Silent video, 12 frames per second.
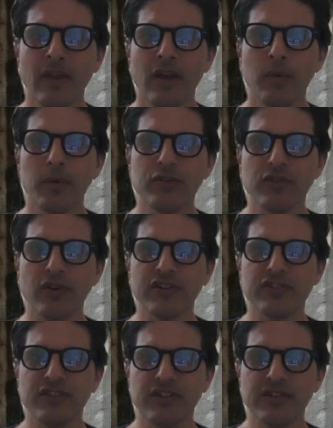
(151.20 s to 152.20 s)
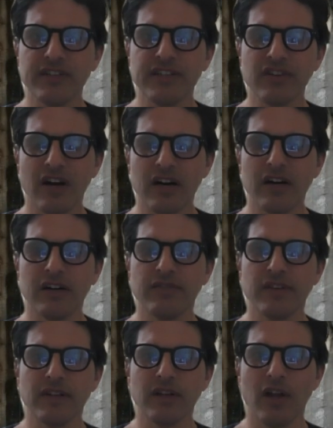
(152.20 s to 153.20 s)
which are a series
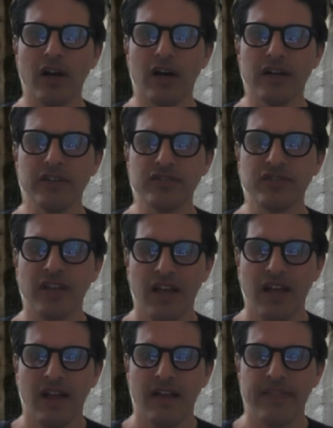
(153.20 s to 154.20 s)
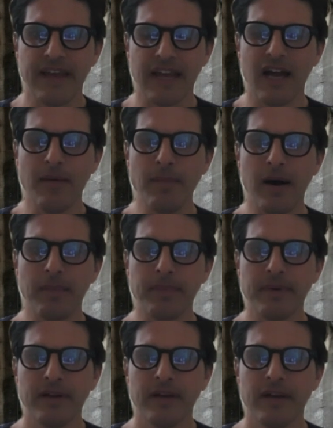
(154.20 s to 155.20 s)
of laws that come
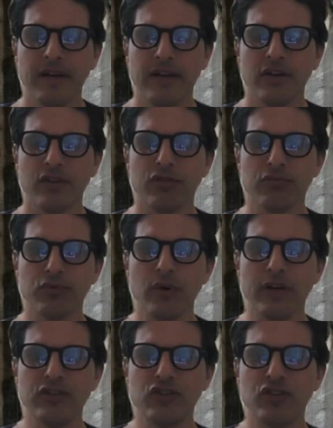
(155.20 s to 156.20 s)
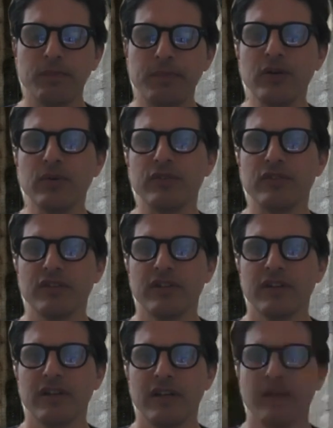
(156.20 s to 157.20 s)
up through a dispute
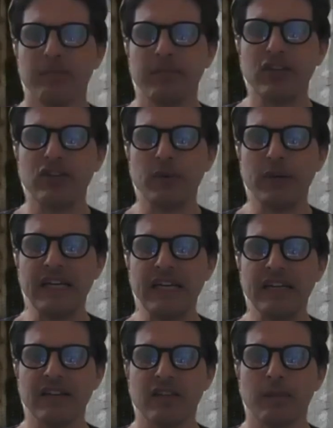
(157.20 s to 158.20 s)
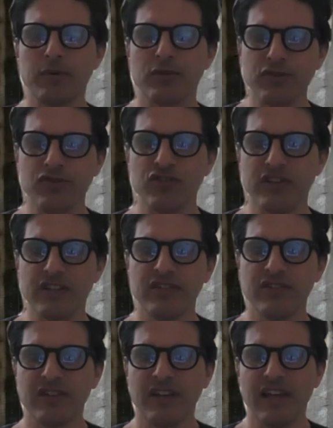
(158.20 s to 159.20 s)
between the
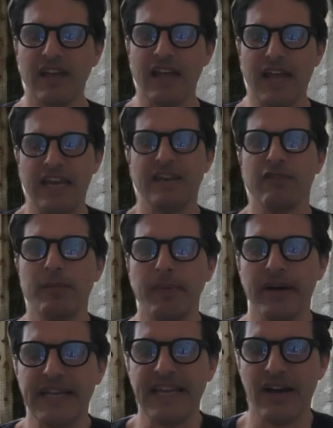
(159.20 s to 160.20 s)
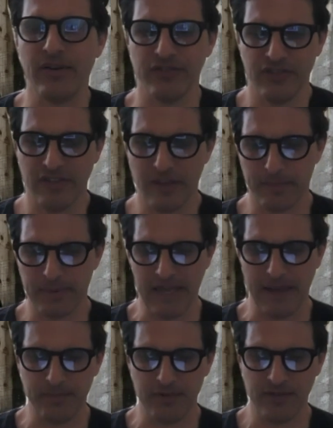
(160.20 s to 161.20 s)
patricians and everybody else, the
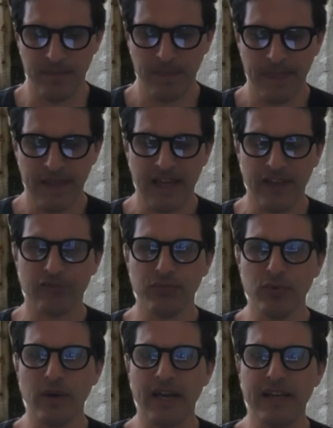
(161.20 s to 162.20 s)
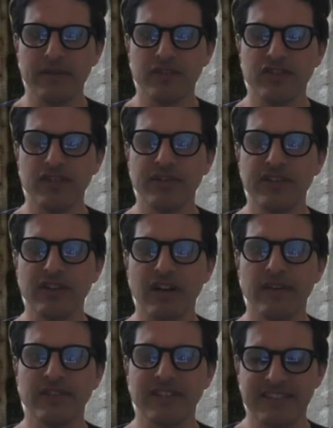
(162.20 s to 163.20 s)
plebs. And through a series
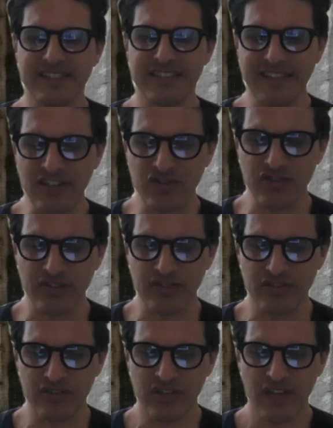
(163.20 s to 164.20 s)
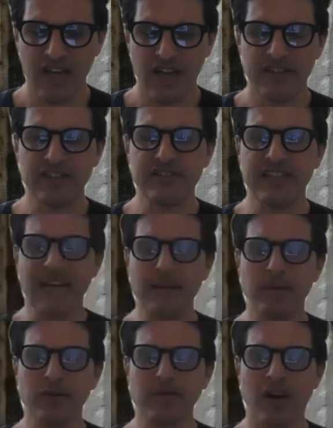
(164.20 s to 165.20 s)
of secessions, these
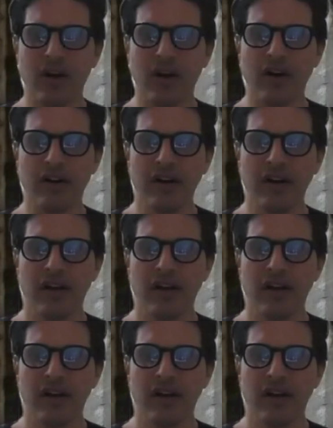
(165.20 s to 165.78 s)
tables are